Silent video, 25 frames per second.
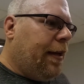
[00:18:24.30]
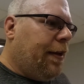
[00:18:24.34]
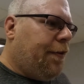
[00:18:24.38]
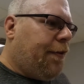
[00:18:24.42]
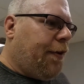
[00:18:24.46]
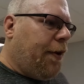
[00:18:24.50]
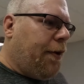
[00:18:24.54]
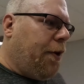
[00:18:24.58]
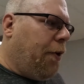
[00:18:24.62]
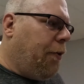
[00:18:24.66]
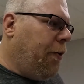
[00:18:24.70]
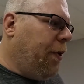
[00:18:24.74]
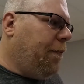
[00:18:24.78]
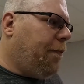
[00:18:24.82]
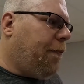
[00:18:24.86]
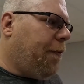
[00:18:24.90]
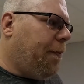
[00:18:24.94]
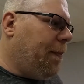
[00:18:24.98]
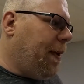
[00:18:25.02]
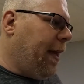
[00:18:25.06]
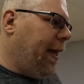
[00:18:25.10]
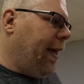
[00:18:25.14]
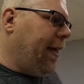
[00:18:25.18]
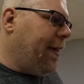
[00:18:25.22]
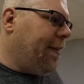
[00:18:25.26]
So going
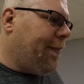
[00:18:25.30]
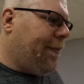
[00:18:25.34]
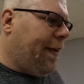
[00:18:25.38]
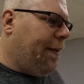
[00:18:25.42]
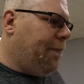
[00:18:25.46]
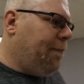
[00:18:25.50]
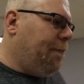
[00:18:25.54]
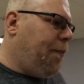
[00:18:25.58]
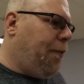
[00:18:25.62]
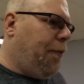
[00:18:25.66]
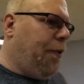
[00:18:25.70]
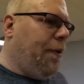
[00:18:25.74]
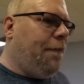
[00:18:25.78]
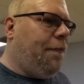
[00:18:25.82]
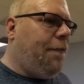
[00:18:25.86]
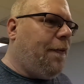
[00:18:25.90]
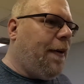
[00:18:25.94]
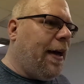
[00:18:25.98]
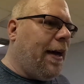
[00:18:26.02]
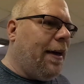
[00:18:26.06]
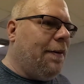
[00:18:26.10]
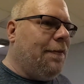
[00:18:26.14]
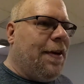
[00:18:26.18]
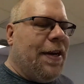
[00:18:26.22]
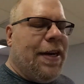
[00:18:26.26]
from like
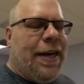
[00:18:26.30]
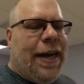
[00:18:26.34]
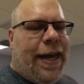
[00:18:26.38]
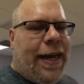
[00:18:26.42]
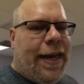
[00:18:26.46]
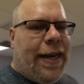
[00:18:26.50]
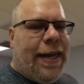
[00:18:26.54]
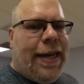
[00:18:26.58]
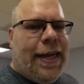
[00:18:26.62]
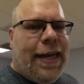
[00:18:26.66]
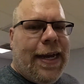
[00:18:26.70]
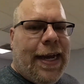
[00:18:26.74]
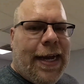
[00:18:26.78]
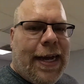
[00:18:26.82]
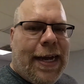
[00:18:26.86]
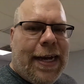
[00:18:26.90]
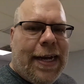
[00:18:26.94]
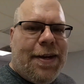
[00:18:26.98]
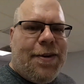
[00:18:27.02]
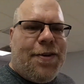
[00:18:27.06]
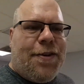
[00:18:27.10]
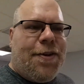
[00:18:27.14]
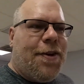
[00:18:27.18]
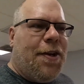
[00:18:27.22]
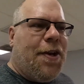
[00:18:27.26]
7.5 to 9
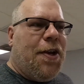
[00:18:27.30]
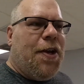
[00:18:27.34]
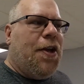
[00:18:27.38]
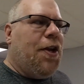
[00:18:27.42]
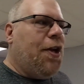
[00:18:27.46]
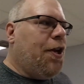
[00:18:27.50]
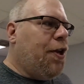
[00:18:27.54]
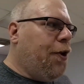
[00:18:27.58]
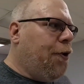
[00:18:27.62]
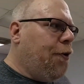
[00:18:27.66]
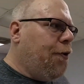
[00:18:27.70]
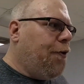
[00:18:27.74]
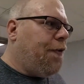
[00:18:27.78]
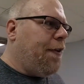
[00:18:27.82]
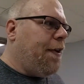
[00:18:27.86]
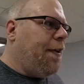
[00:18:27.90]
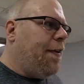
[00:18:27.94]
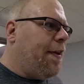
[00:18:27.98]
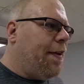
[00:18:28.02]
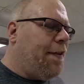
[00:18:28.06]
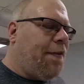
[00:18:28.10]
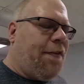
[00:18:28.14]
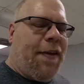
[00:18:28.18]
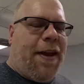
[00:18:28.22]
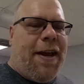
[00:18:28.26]
gigahash using
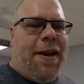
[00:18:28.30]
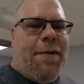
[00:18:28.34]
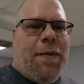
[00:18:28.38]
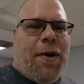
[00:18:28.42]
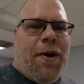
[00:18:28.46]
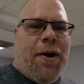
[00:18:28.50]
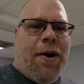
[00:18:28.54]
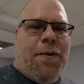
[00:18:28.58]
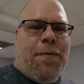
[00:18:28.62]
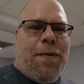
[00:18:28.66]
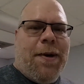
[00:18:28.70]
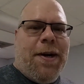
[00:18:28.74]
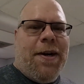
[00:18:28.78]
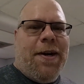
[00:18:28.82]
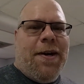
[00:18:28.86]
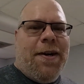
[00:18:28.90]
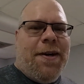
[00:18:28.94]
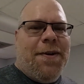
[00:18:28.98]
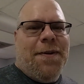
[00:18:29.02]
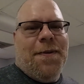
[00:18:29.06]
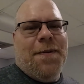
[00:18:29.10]
the same hardware